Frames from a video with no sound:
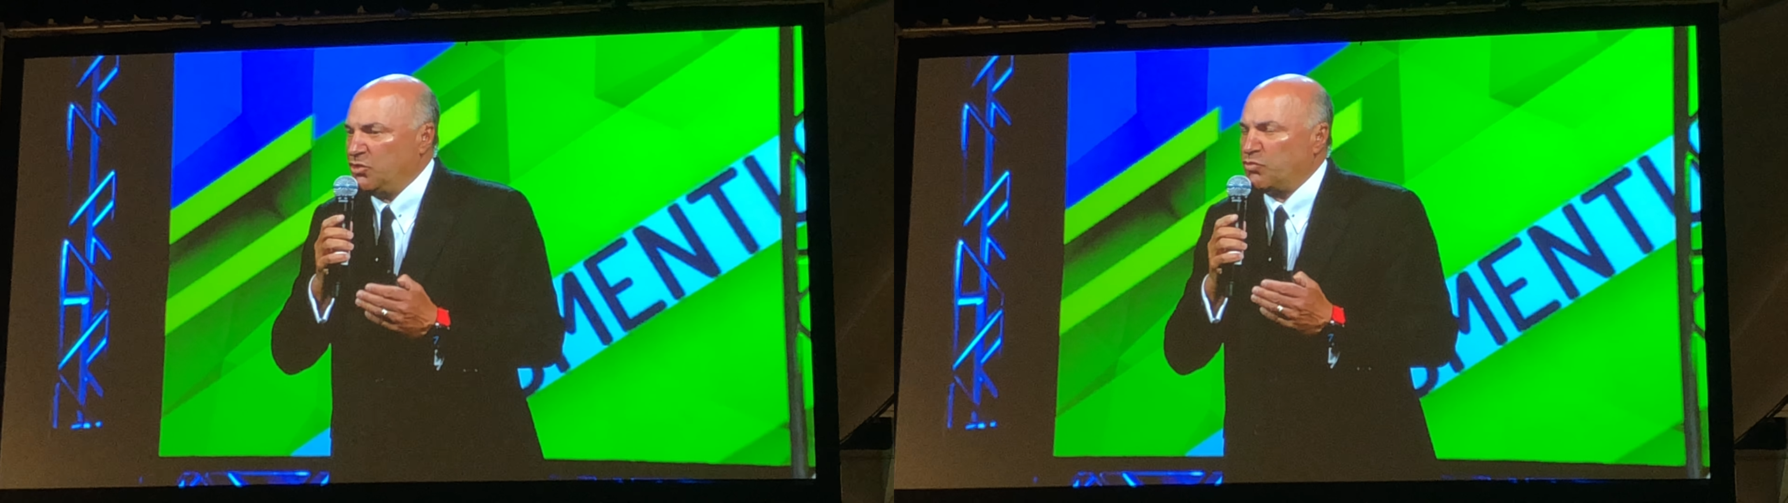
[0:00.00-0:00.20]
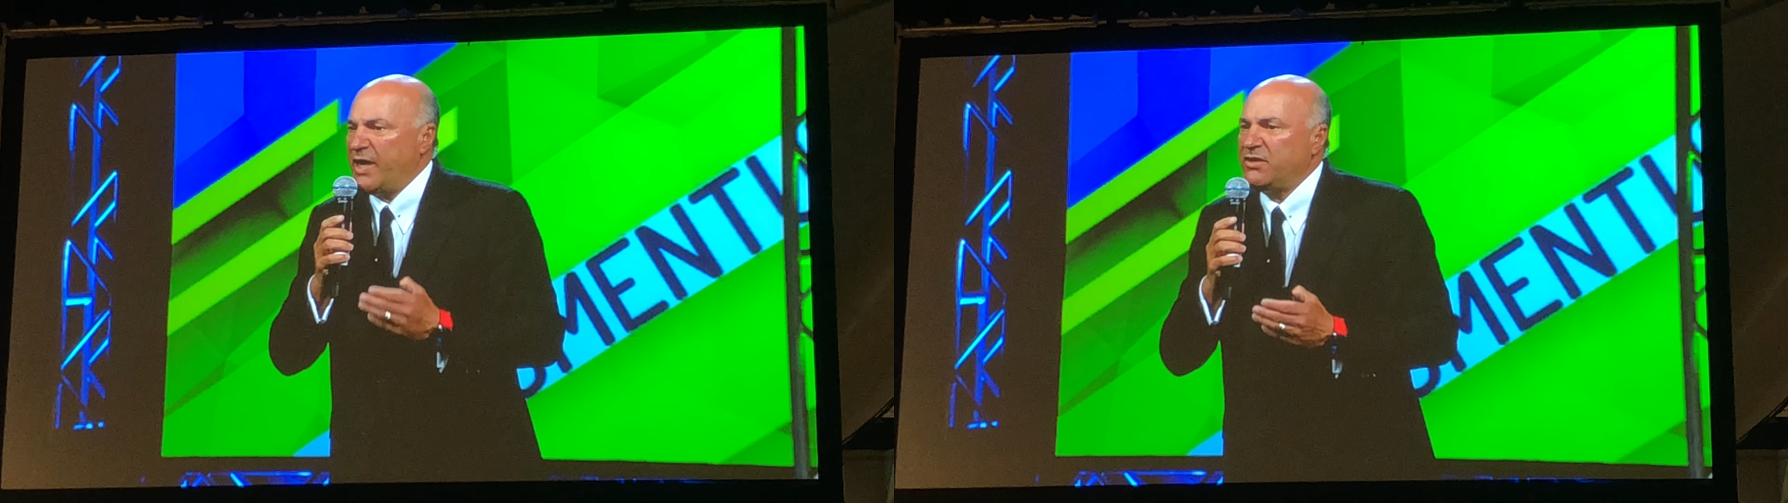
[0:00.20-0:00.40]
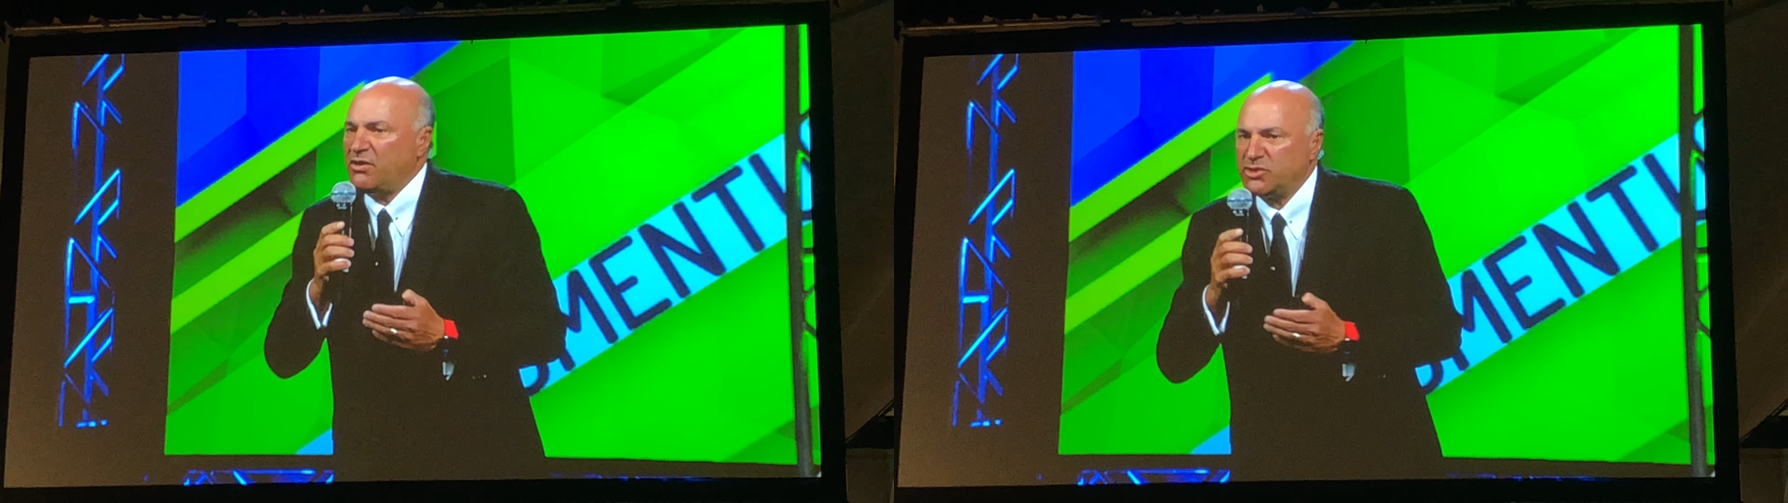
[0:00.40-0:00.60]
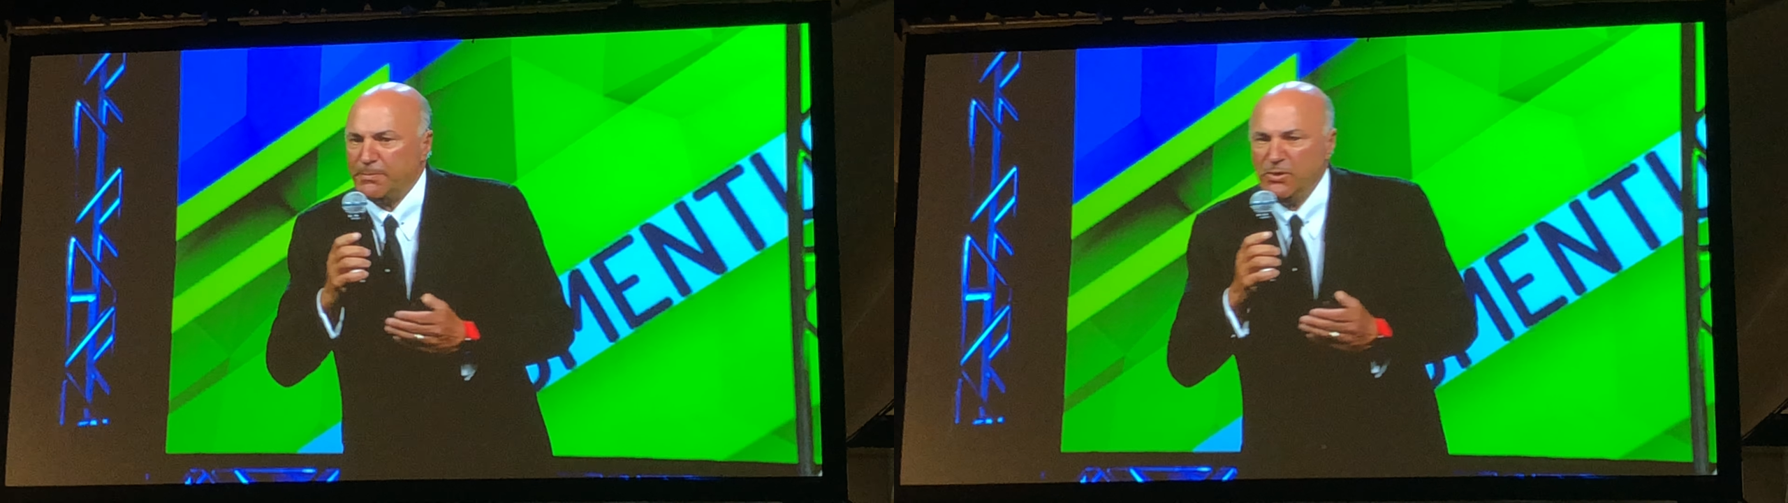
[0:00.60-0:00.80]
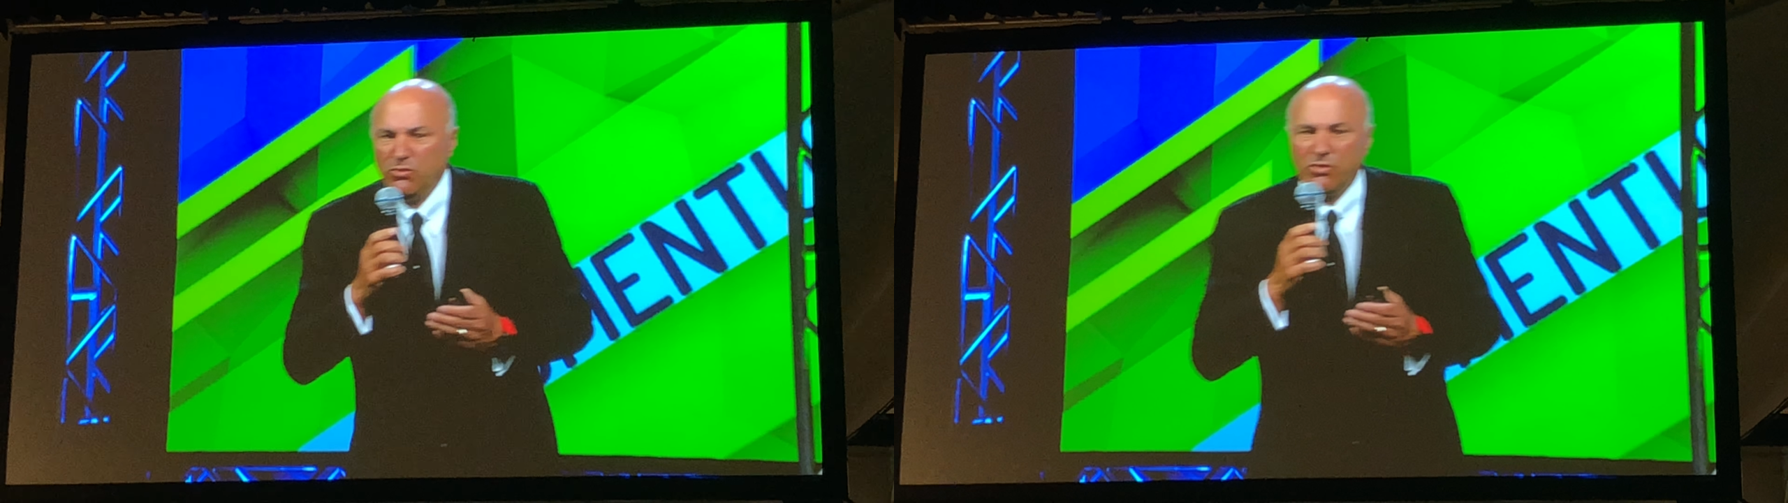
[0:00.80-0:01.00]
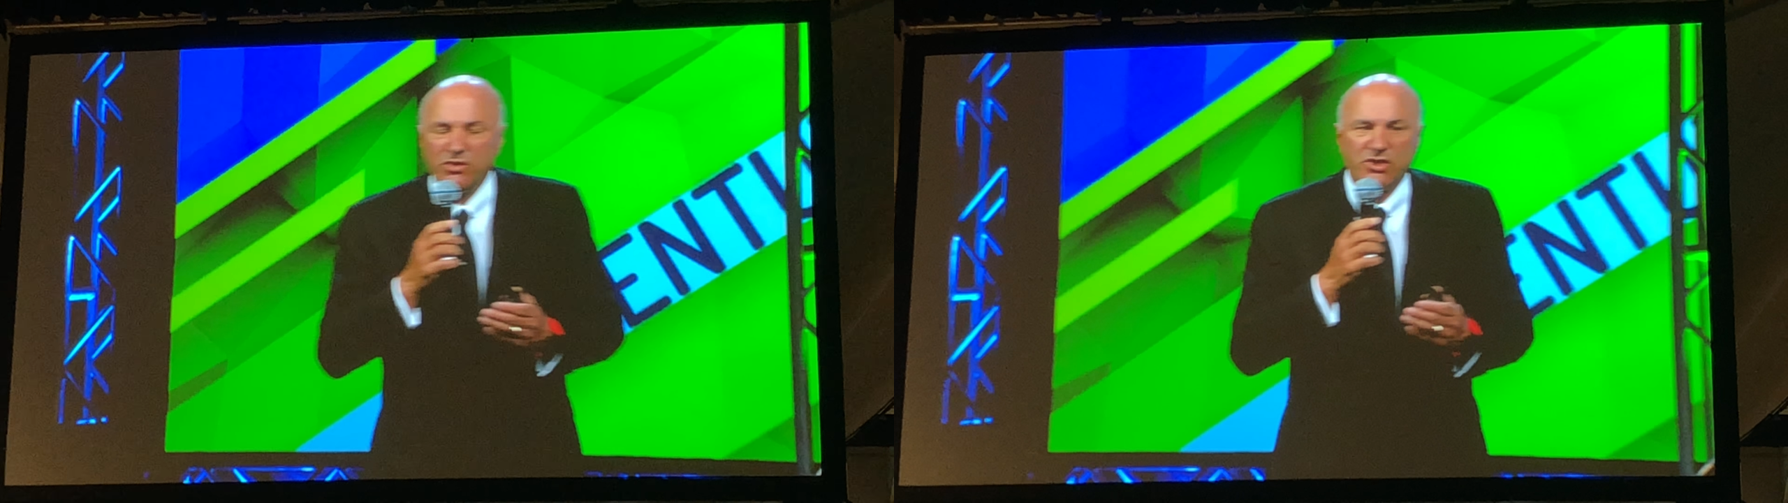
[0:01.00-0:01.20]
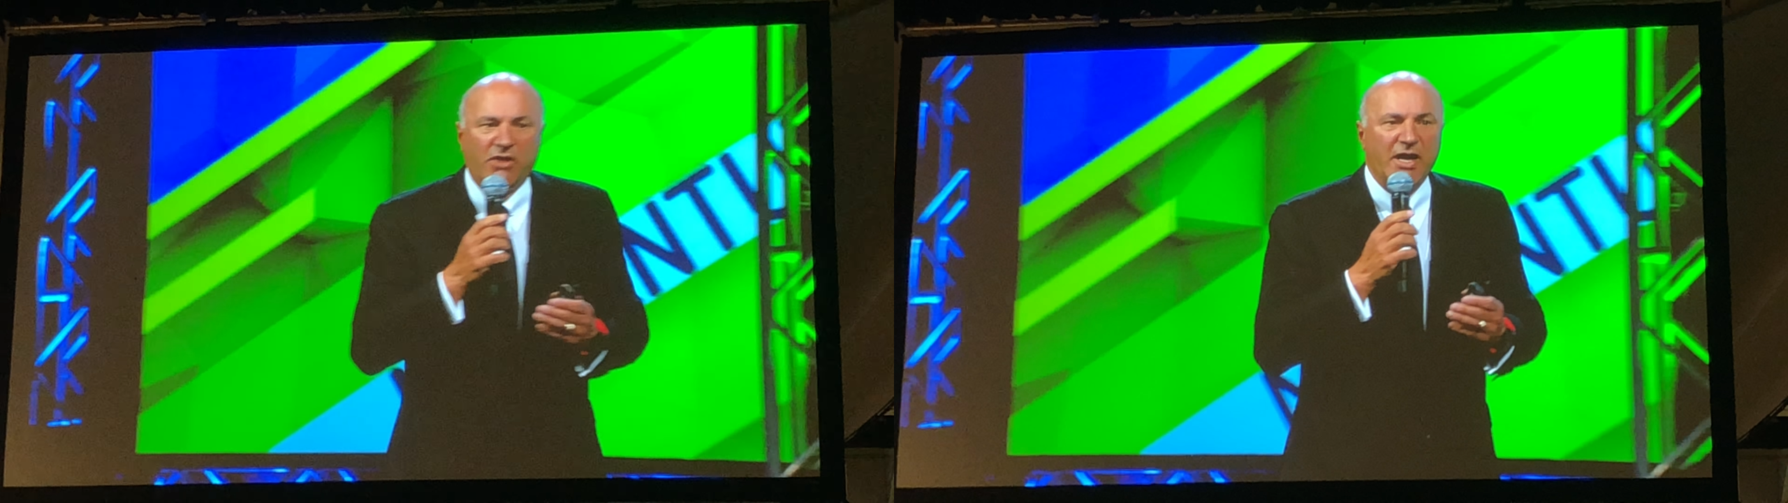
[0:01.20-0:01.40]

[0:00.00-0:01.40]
Great entrepreneurs